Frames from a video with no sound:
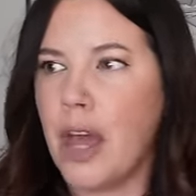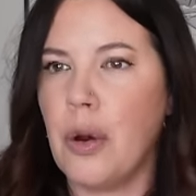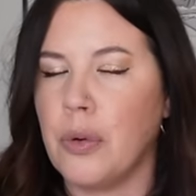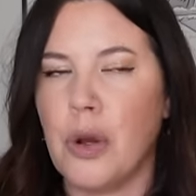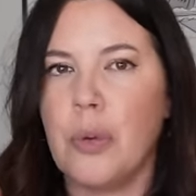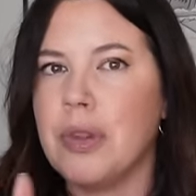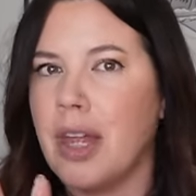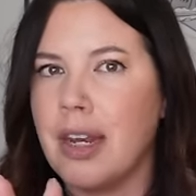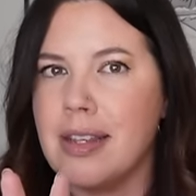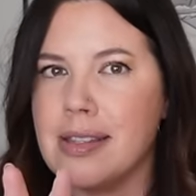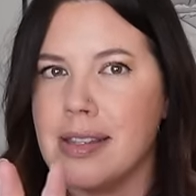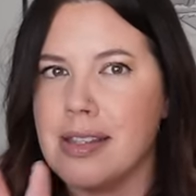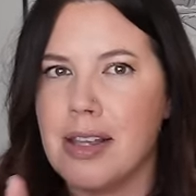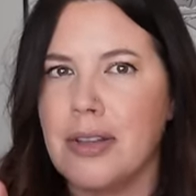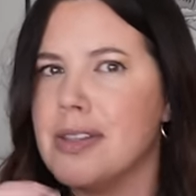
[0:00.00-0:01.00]
I don't know what that
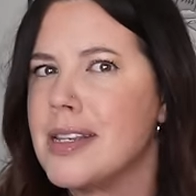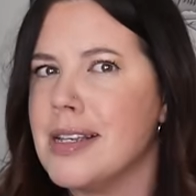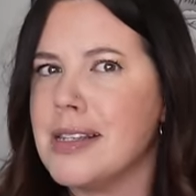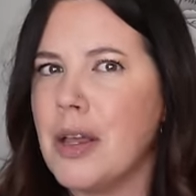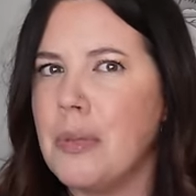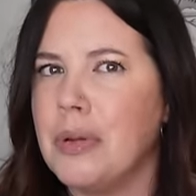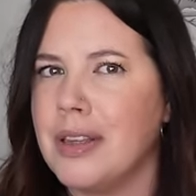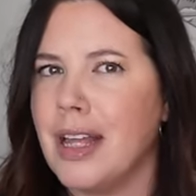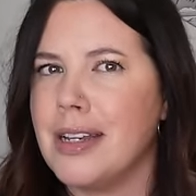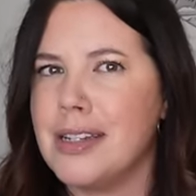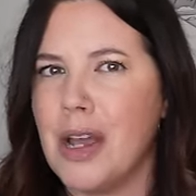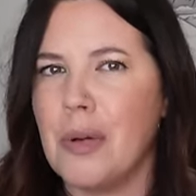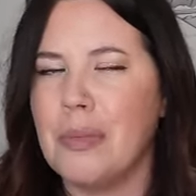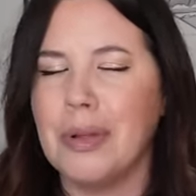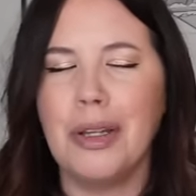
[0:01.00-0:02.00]
is in Celsius. I'll put that
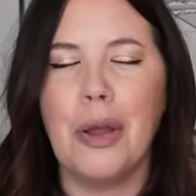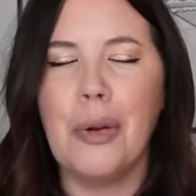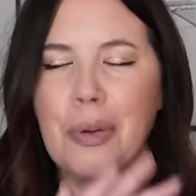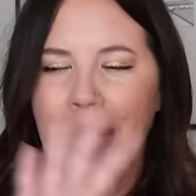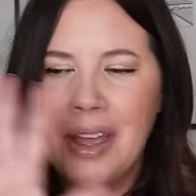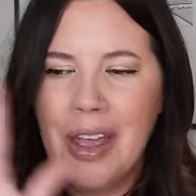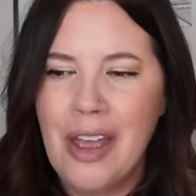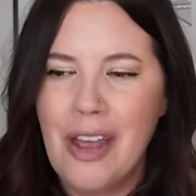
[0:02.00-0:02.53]
down below